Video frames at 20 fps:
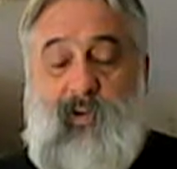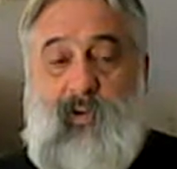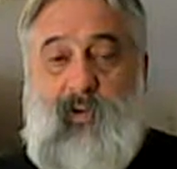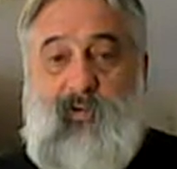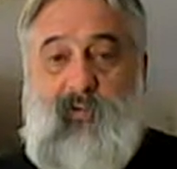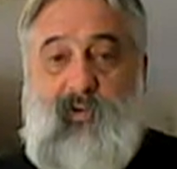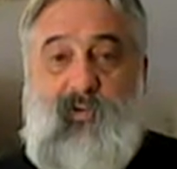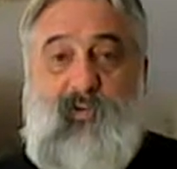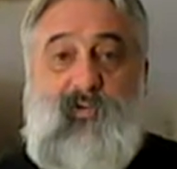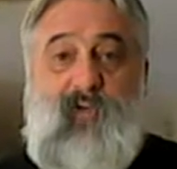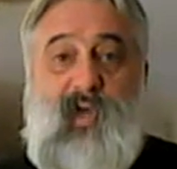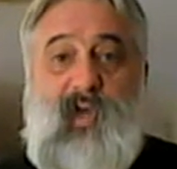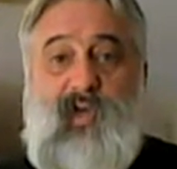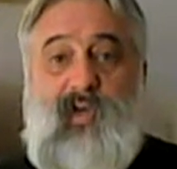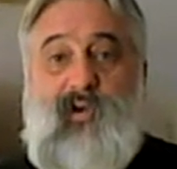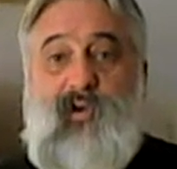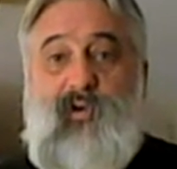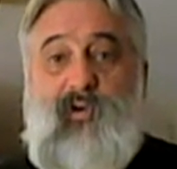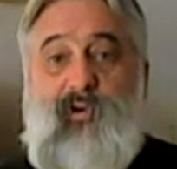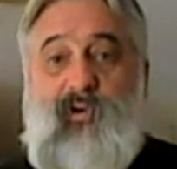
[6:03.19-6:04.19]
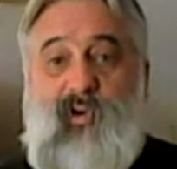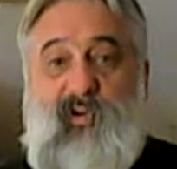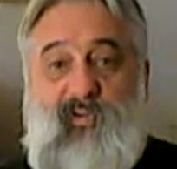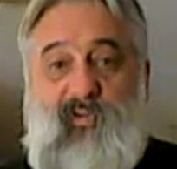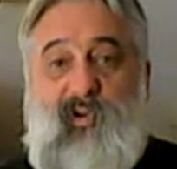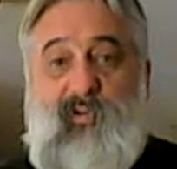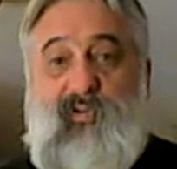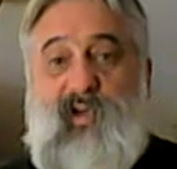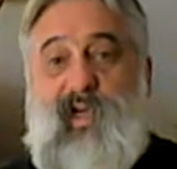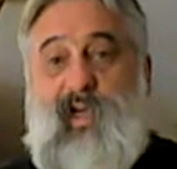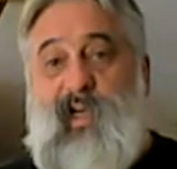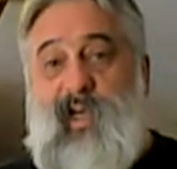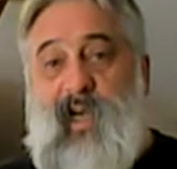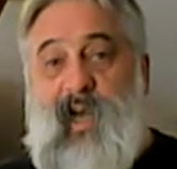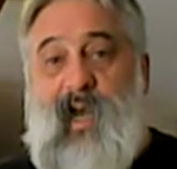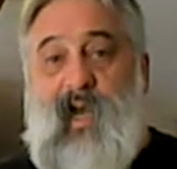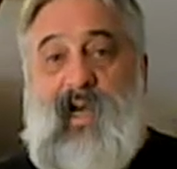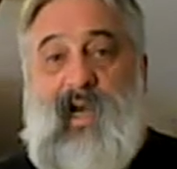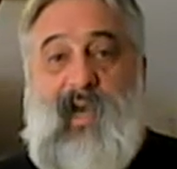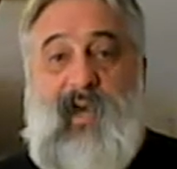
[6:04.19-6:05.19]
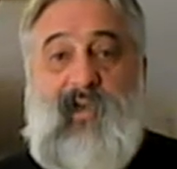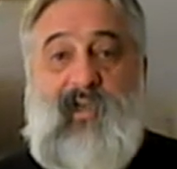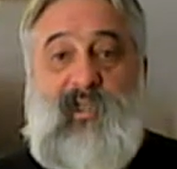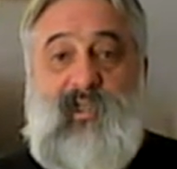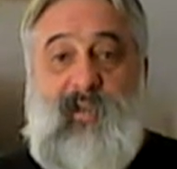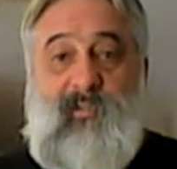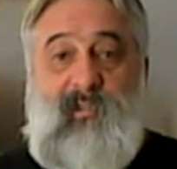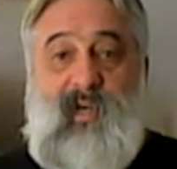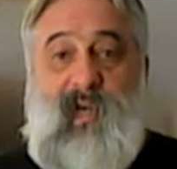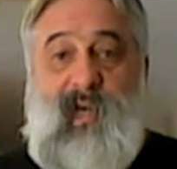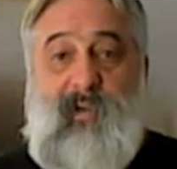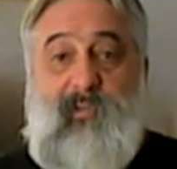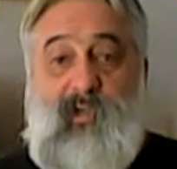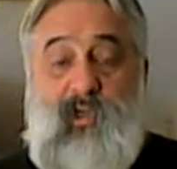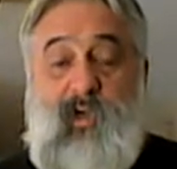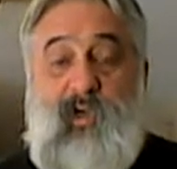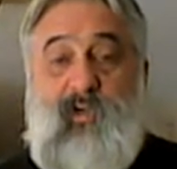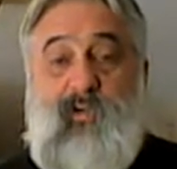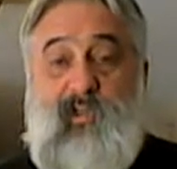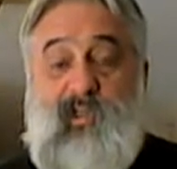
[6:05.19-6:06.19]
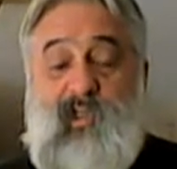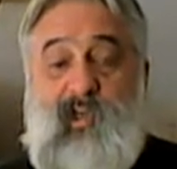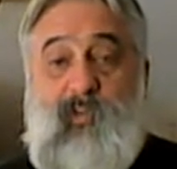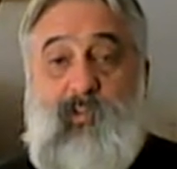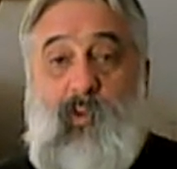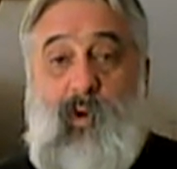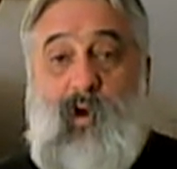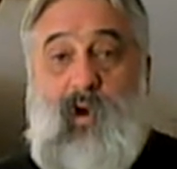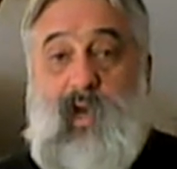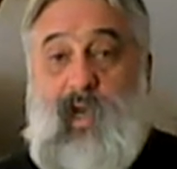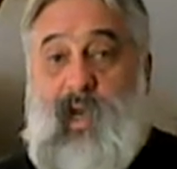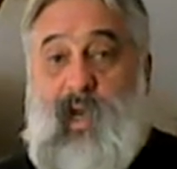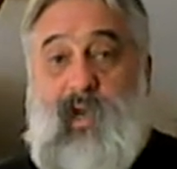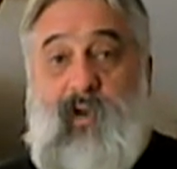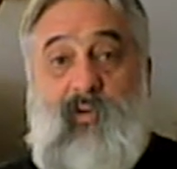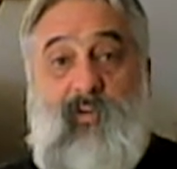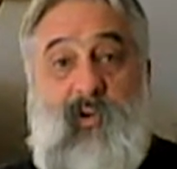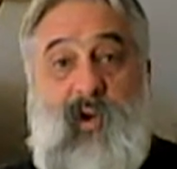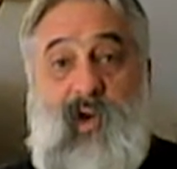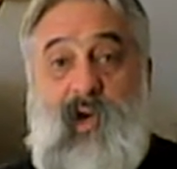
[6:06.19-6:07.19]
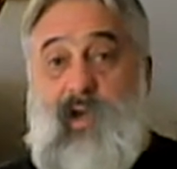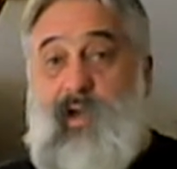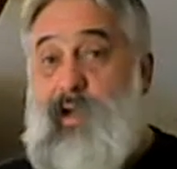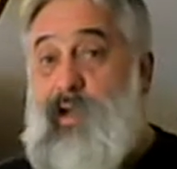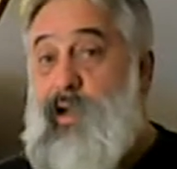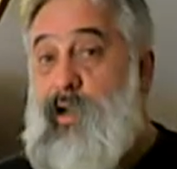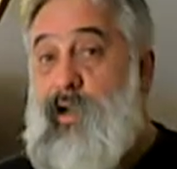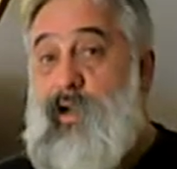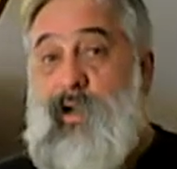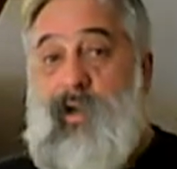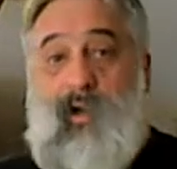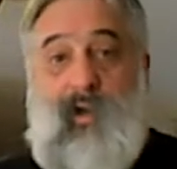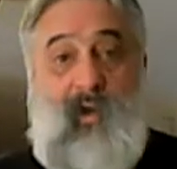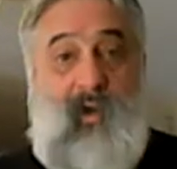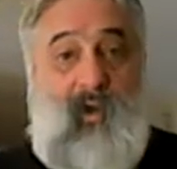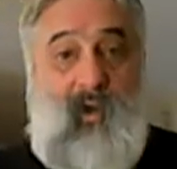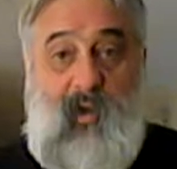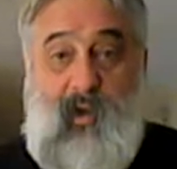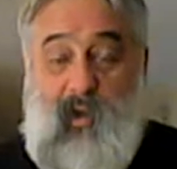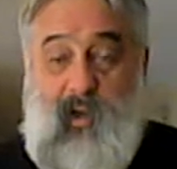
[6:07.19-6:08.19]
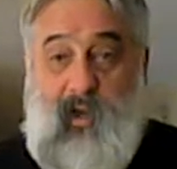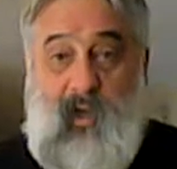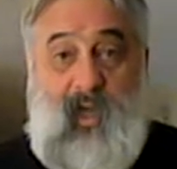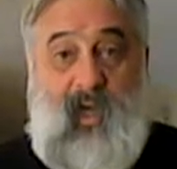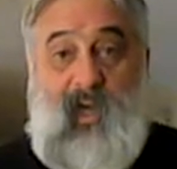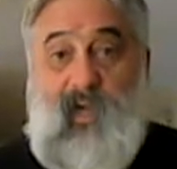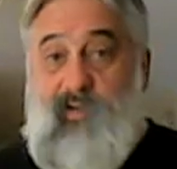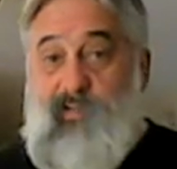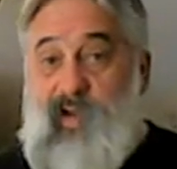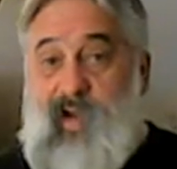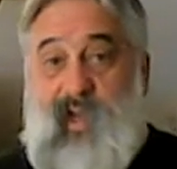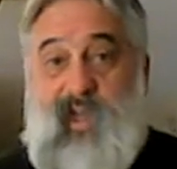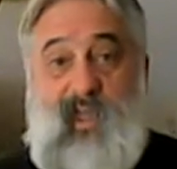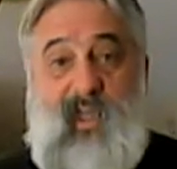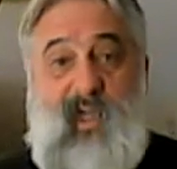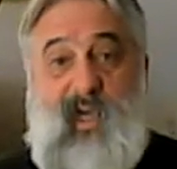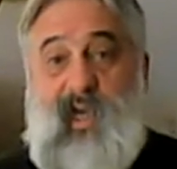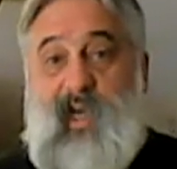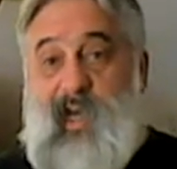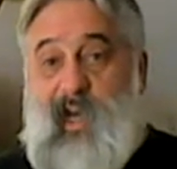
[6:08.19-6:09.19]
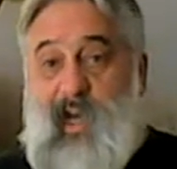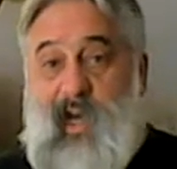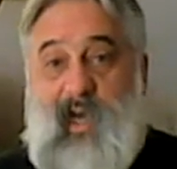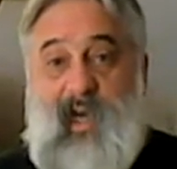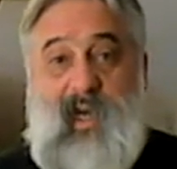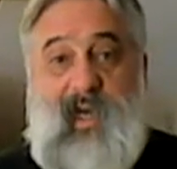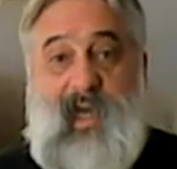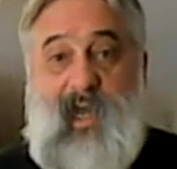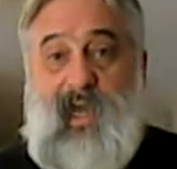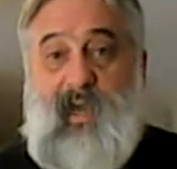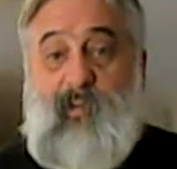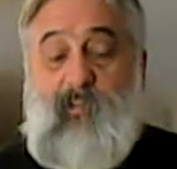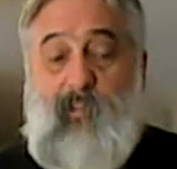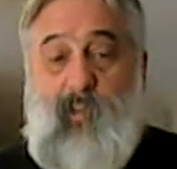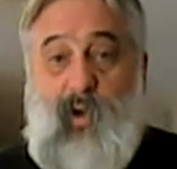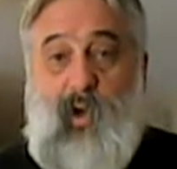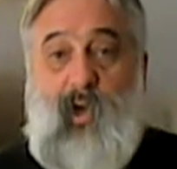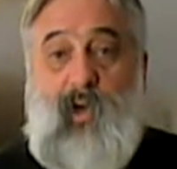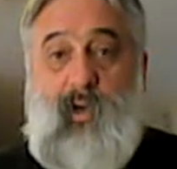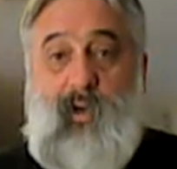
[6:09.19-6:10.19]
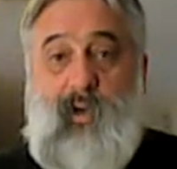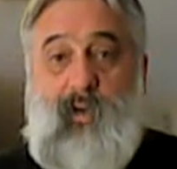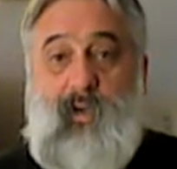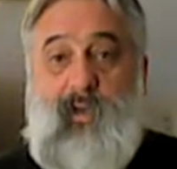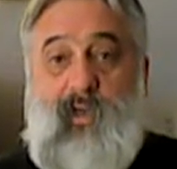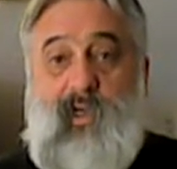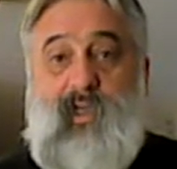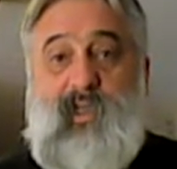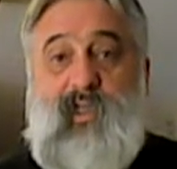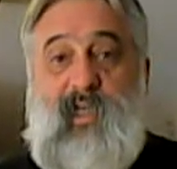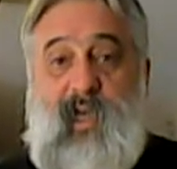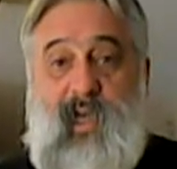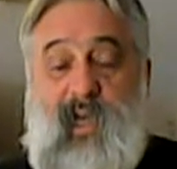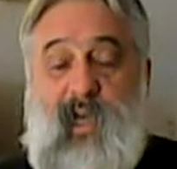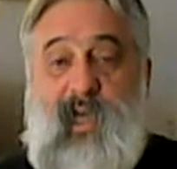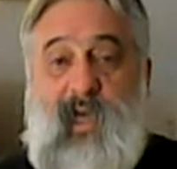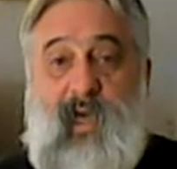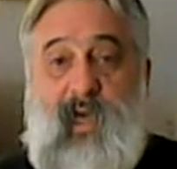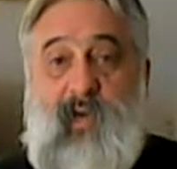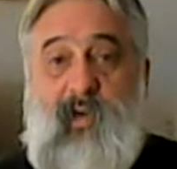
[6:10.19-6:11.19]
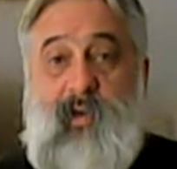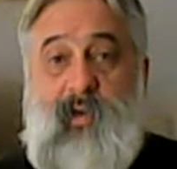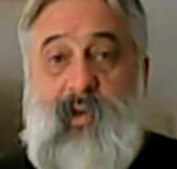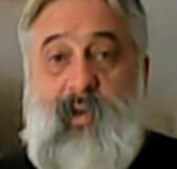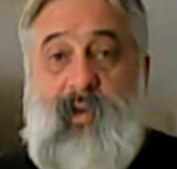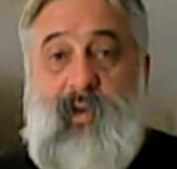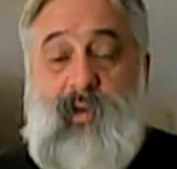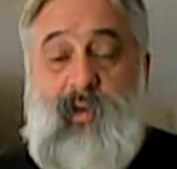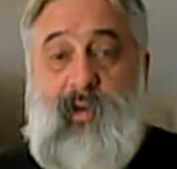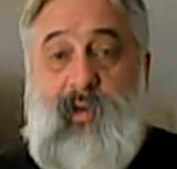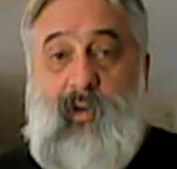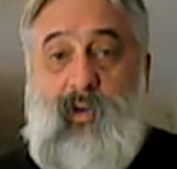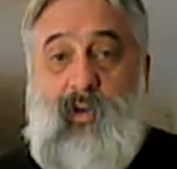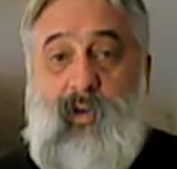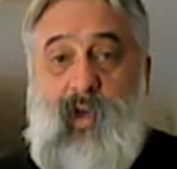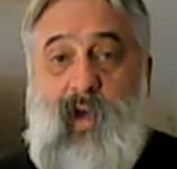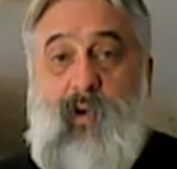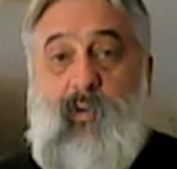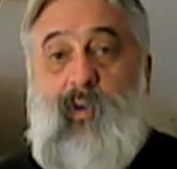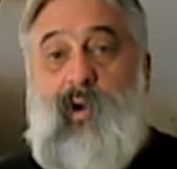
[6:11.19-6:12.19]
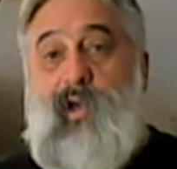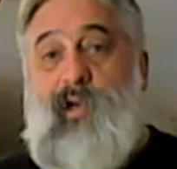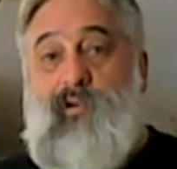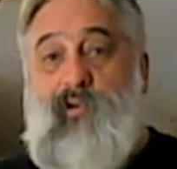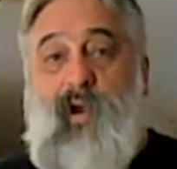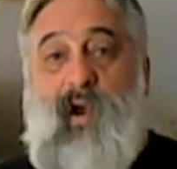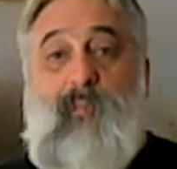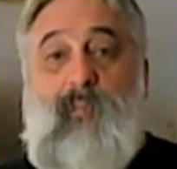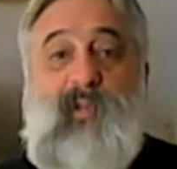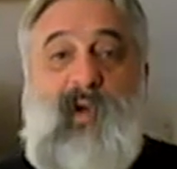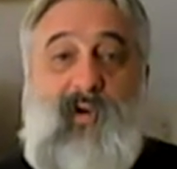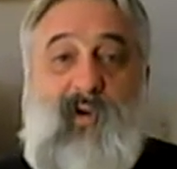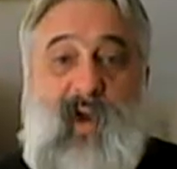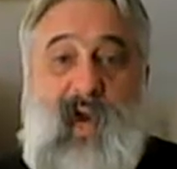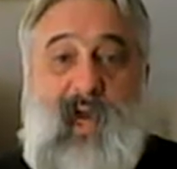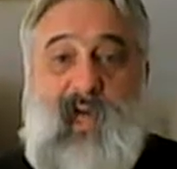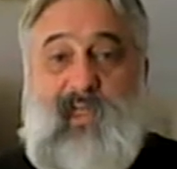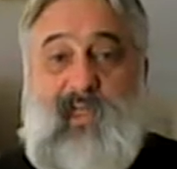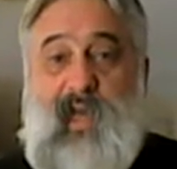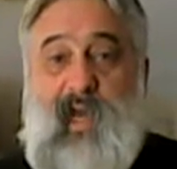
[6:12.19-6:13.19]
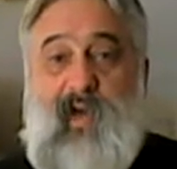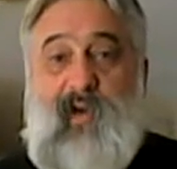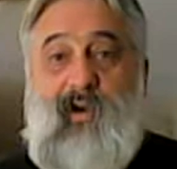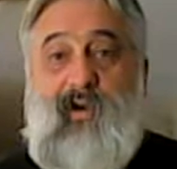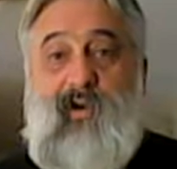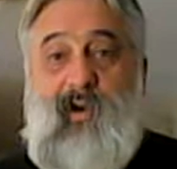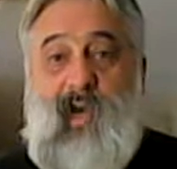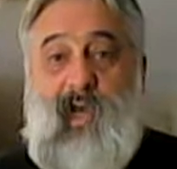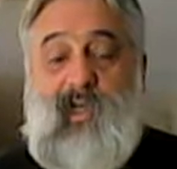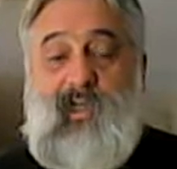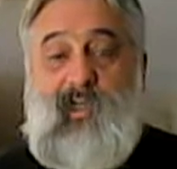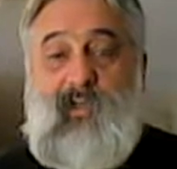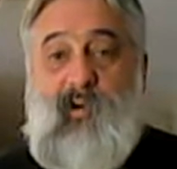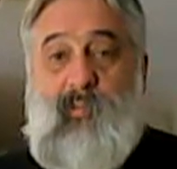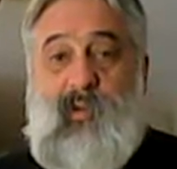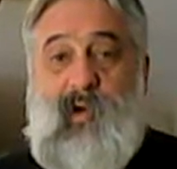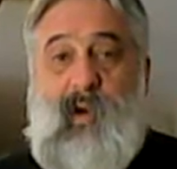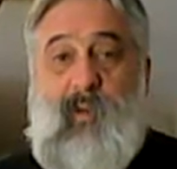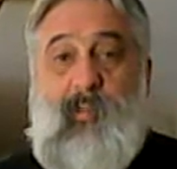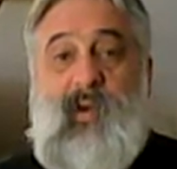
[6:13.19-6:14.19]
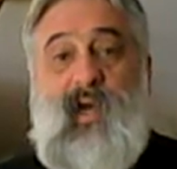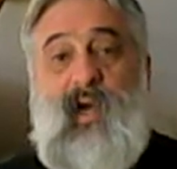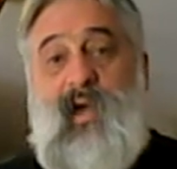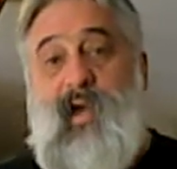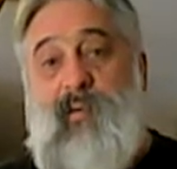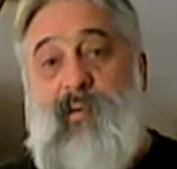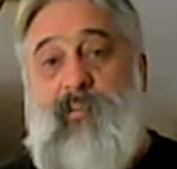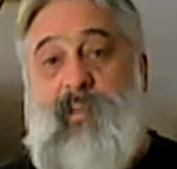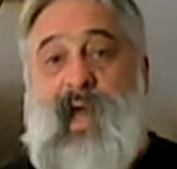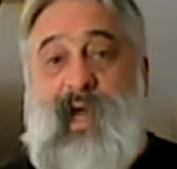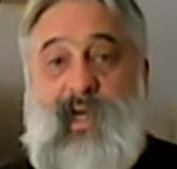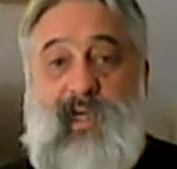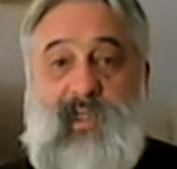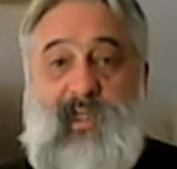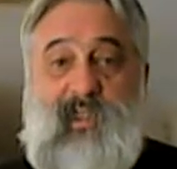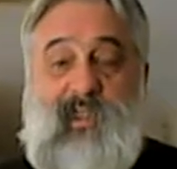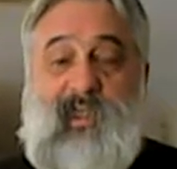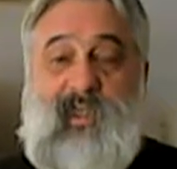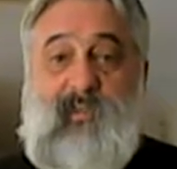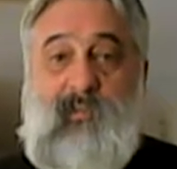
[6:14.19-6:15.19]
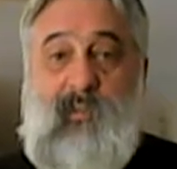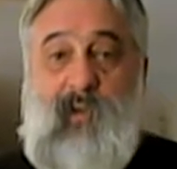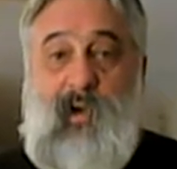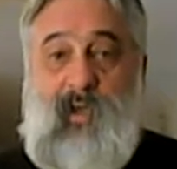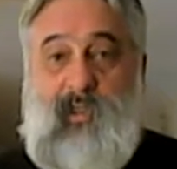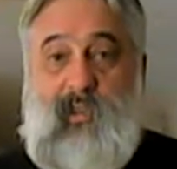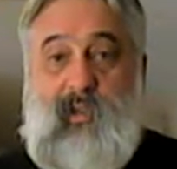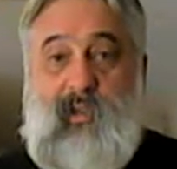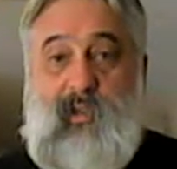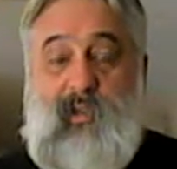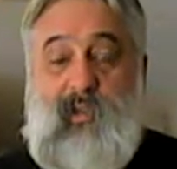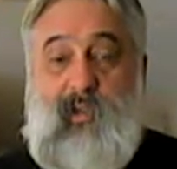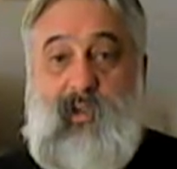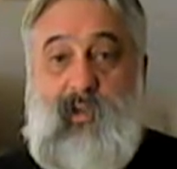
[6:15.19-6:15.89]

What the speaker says: If you think the guy down in some damn jungle somewhere that can't read a lick of anything in any damn book is an idiot, I want to drop your ass down there next to him and I'm going to come back in 6 months.